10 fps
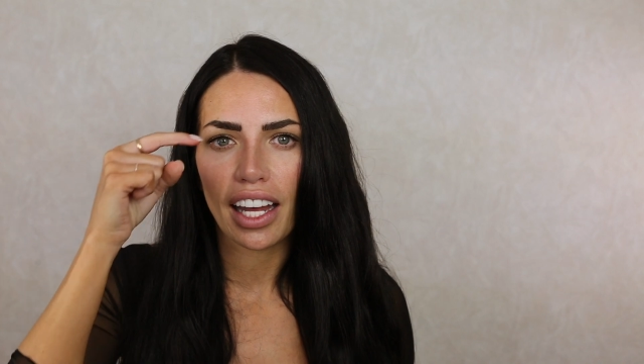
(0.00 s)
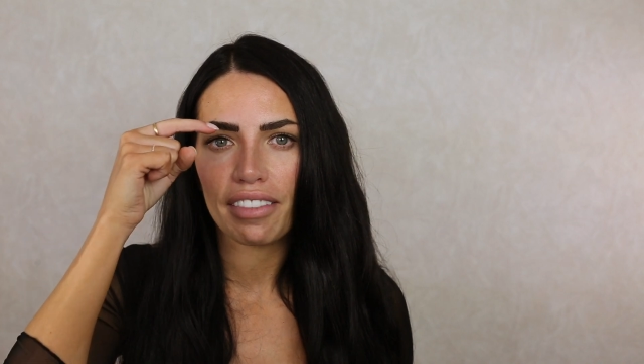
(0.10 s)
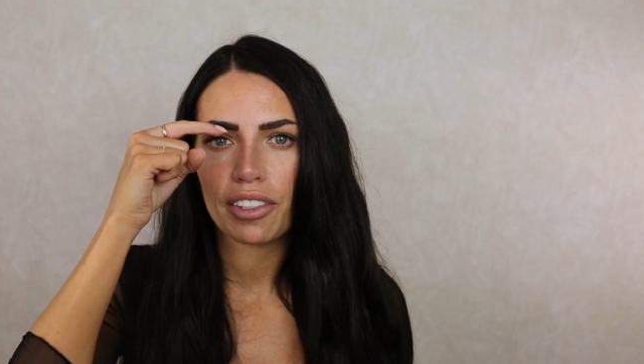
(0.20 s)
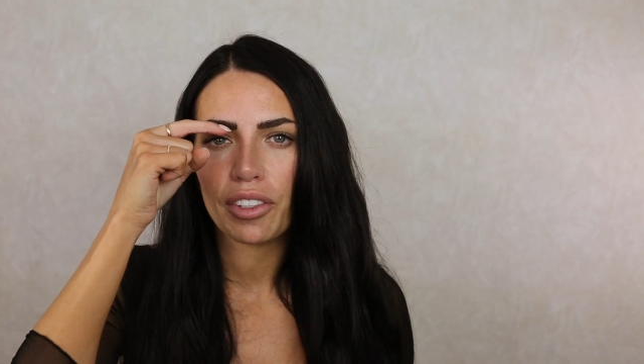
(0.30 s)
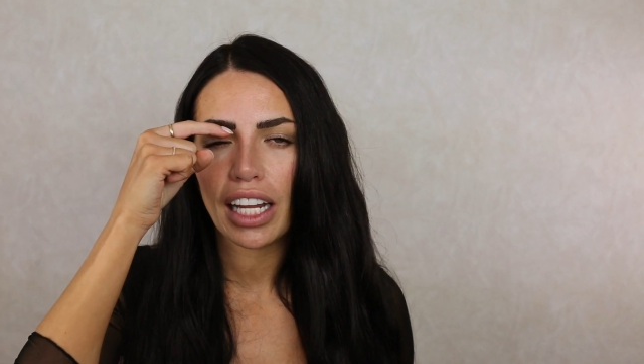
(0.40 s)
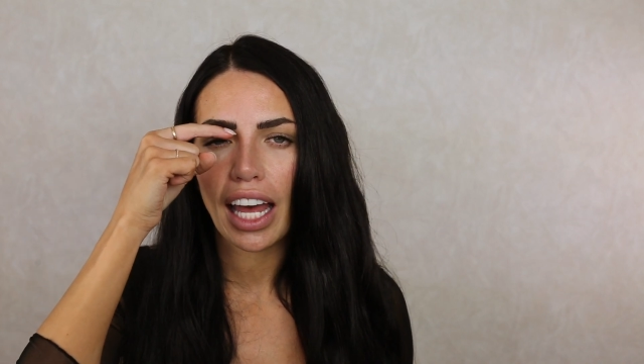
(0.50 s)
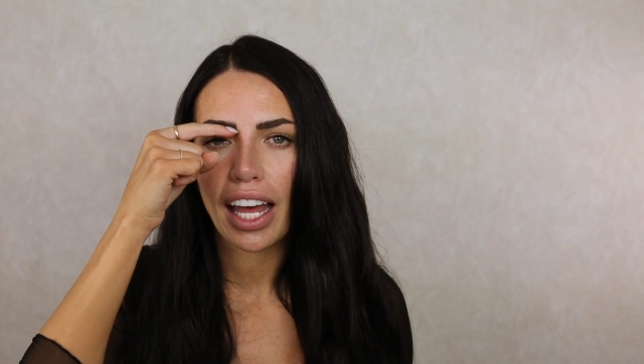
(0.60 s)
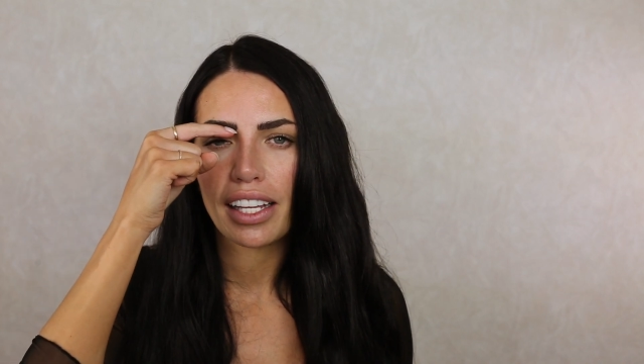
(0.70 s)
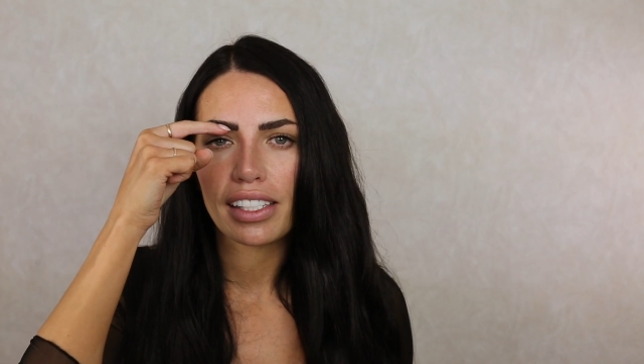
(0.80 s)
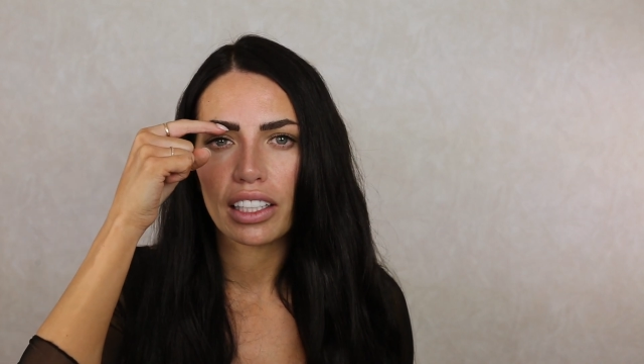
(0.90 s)
Everyone
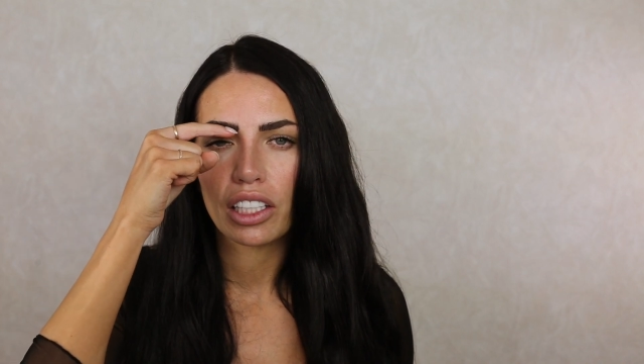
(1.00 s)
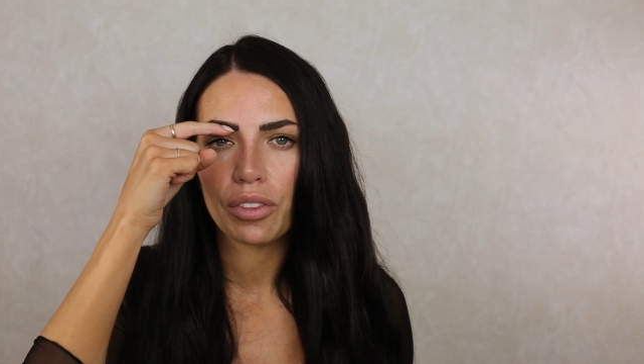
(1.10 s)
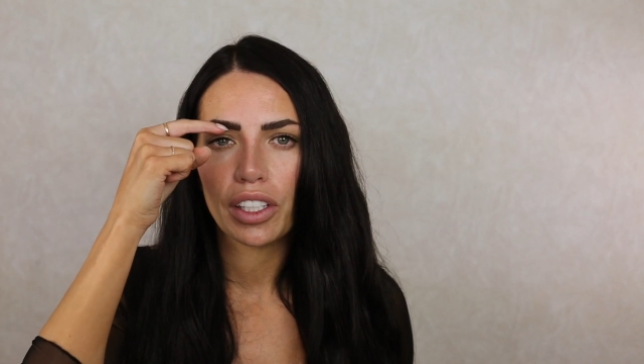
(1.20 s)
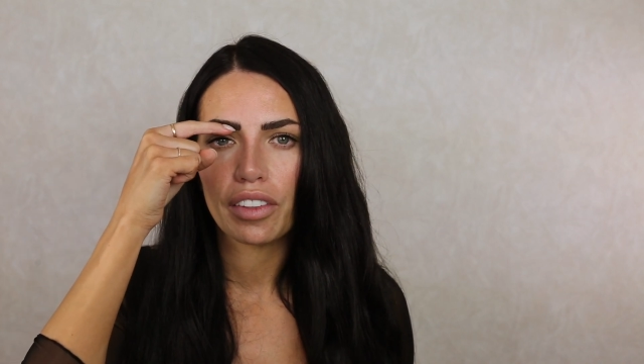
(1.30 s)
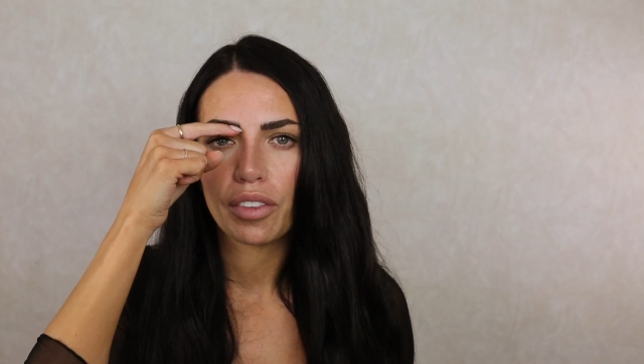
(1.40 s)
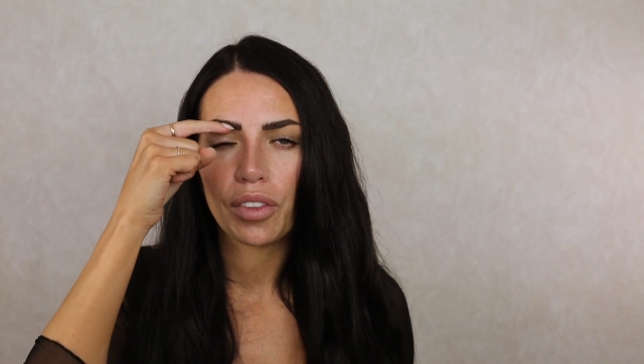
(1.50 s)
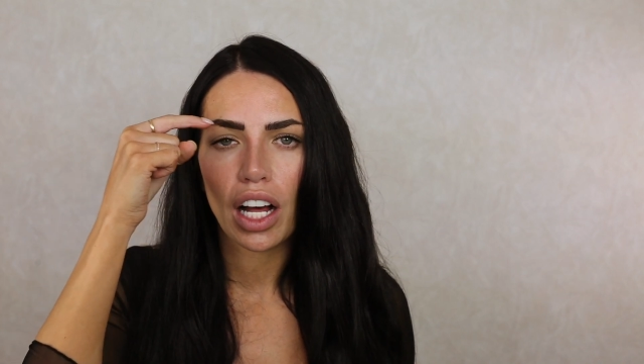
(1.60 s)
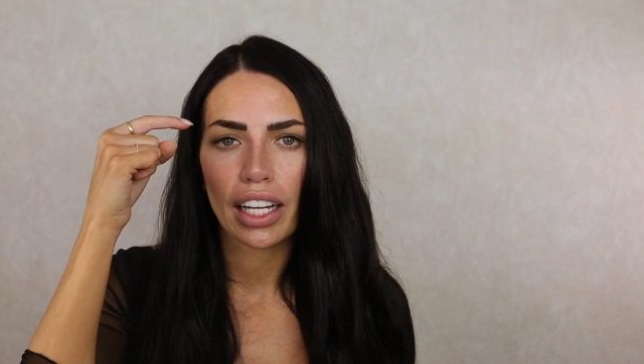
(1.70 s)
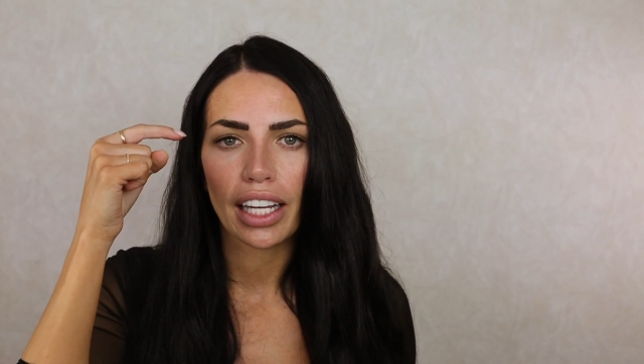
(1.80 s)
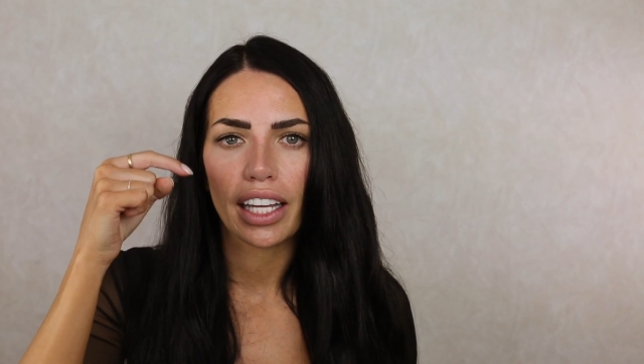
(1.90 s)
has a little bit of a
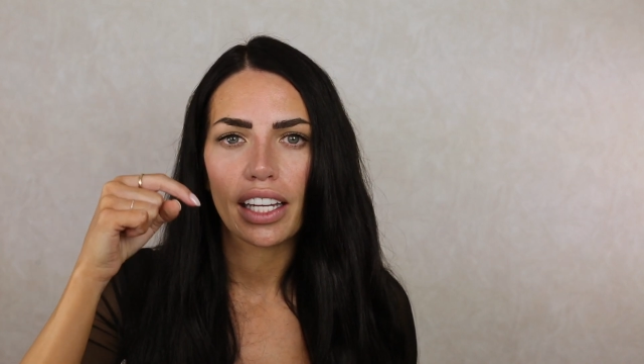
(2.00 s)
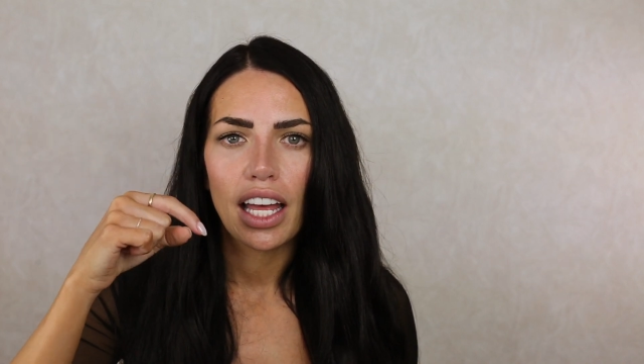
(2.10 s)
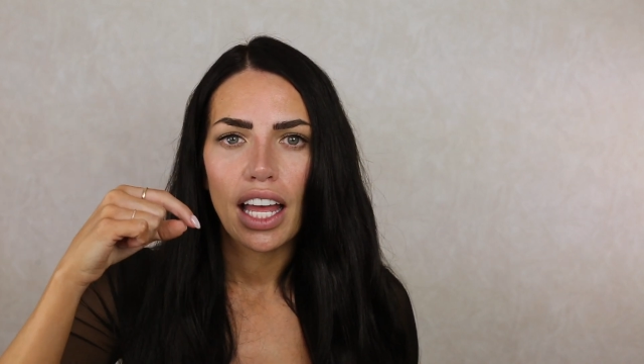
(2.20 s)
pocket,